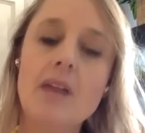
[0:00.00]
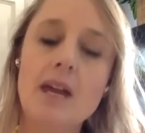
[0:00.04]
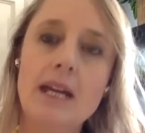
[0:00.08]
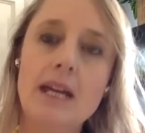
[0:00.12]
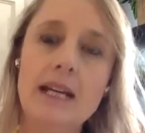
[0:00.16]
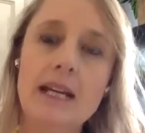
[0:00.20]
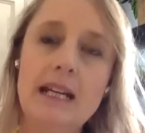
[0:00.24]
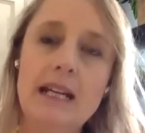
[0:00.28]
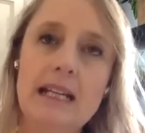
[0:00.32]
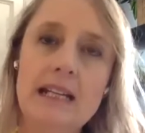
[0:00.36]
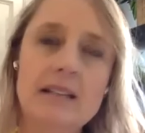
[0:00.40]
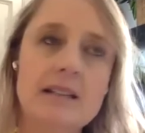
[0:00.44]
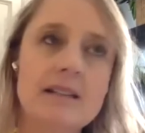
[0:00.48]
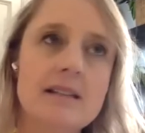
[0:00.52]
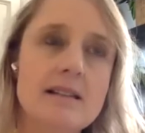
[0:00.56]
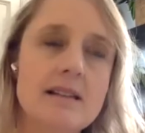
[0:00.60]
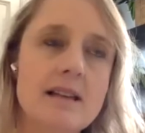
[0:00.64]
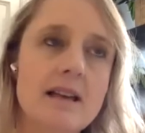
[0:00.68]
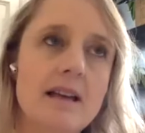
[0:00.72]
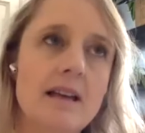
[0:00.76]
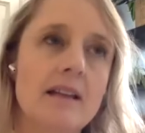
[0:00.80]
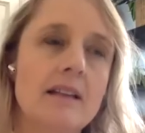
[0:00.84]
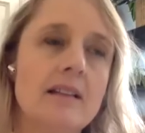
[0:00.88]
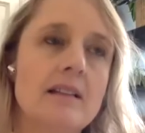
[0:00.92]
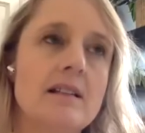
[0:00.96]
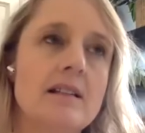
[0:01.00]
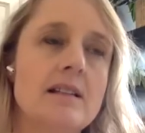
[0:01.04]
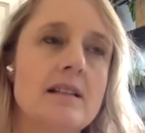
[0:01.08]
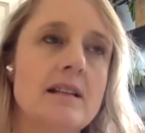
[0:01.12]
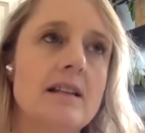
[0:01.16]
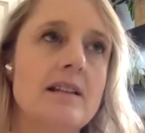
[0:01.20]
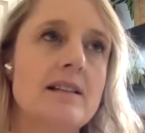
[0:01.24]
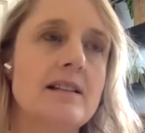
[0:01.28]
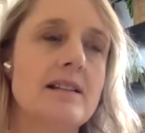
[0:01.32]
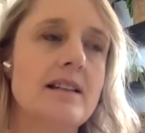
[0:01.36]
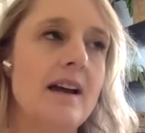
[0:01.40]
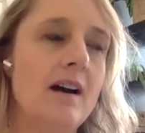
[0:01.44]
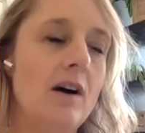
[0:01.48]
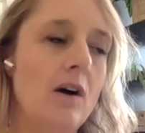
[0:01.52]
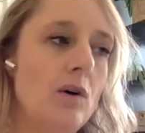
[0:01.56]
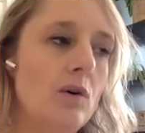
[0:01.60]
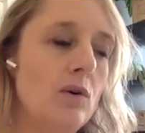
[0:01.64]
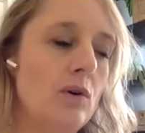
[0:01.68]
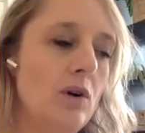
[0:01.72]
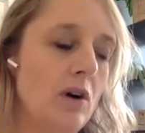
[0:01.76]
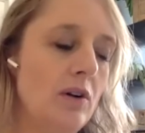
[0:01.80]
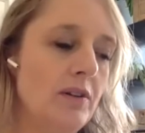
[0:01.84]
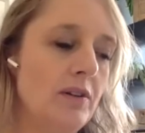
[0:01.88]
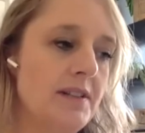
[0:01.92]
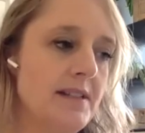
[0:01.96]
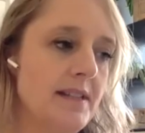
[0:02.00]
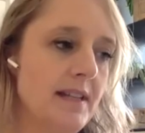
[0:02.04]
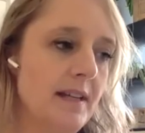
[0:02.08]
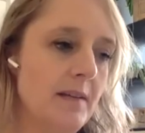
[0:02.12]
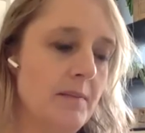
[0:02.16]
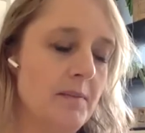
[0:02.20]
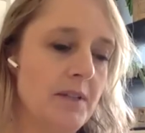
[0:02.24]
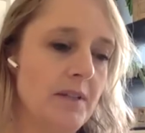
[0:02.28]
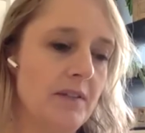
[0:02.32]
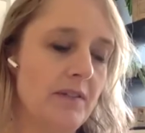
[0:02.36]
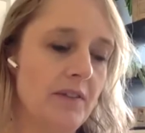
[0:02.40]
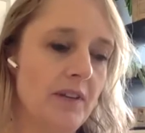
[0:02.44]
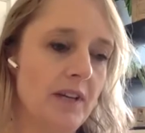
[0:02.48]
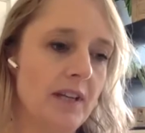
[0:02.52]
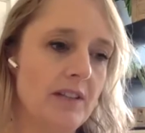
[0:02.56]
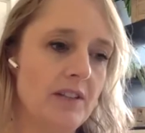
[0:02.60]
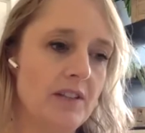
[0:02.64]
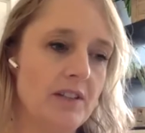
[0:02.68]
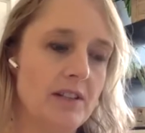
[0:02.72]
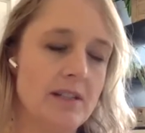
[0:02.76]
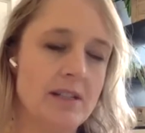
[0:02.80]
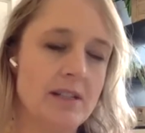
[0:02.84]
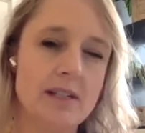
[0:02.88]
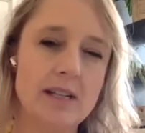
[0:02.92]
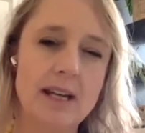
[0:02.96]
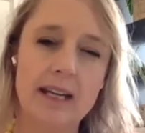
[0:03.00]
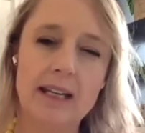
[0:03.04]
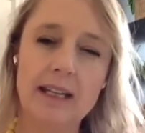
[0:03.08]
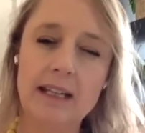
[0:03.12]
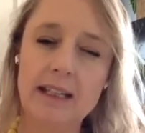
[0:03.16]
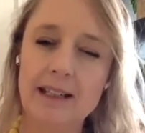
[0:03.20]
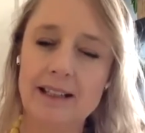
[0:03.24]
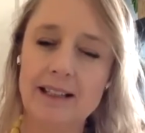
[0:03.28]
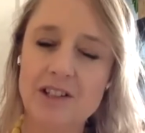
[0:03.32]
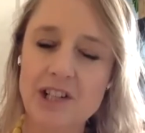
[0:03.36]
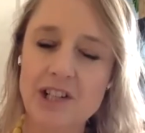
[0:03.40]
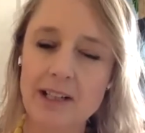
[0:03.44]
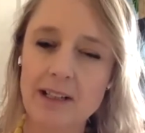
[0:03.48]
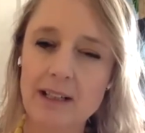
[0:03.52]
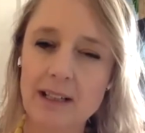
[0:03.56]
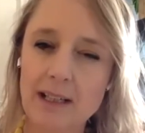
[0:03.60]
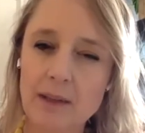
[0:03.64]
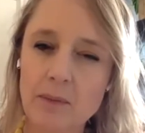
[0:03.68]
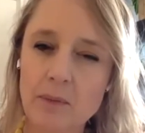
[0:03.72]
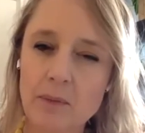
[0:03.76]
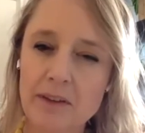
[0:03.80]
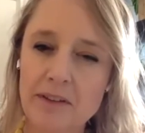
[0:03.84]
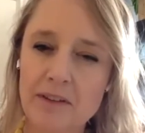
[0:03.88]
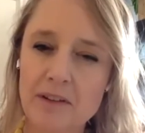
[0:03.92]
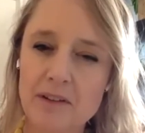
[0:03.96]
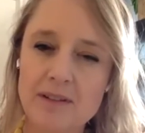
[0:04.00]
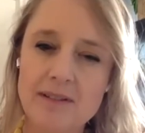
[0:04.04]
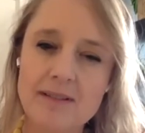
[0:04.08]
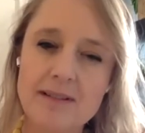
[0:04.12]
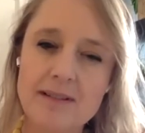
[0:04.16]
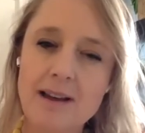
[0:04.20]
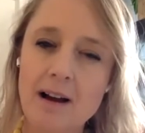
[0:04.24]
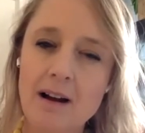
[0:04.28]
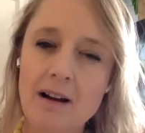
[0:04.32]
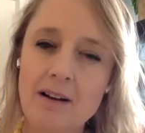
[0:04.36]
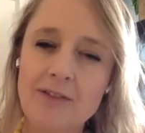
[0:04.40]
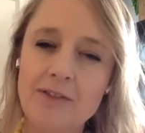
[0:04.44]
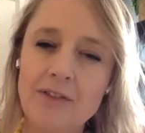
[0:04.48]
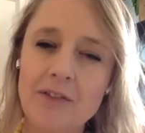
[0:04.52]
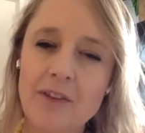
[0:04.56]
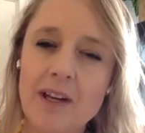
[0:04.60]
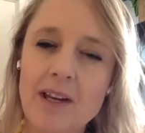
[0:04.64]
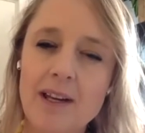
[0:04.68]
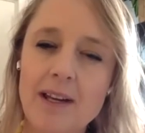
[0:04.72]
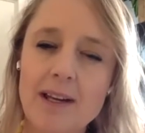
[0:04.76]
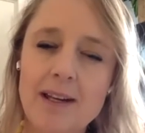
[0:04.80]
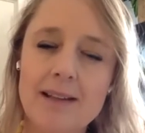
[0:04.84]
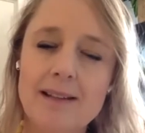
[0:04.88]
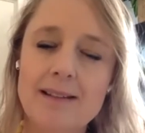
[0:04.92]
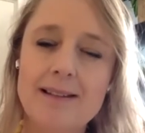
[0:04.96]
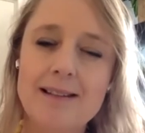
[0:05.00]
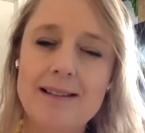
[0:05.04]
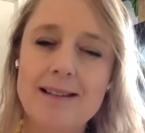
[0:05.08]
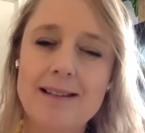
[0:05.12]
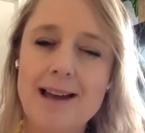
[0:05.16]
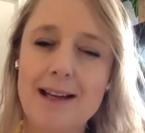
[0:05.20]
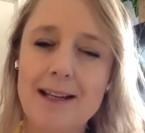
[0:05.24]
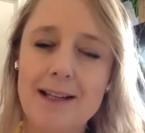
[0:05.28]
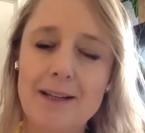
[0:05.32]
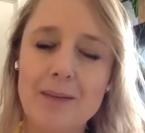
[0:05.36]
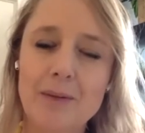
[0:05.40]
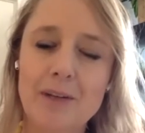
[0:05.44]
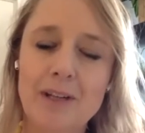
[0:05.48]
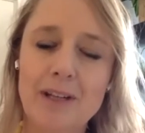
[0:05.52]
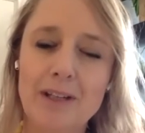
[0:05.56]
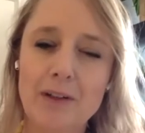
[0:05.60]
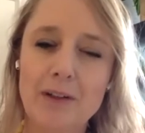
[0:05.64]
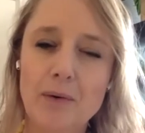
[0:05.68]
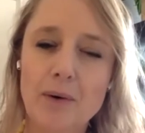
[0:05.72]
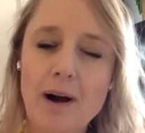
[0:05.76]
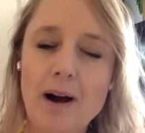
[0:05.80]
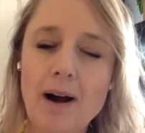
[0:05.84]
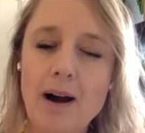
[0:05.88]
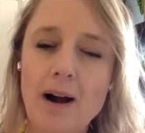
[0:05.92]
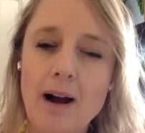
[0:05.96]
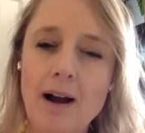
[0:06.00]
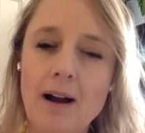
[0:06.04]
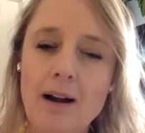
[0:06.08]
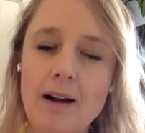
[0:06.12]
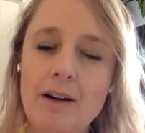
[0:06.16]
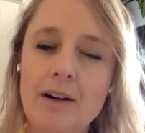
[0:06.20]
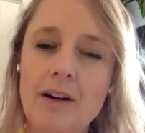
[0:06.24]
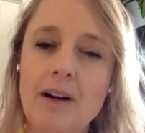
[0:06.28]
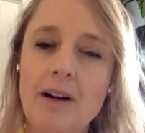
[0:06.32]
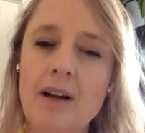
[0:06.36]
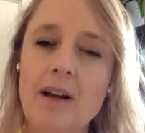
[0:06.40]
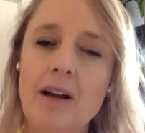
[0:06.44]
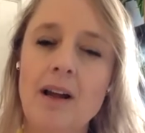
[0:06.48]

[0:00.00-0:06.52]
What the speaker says: It is, and it's that whole concept of like just taking it gently with yourself, starting where you are.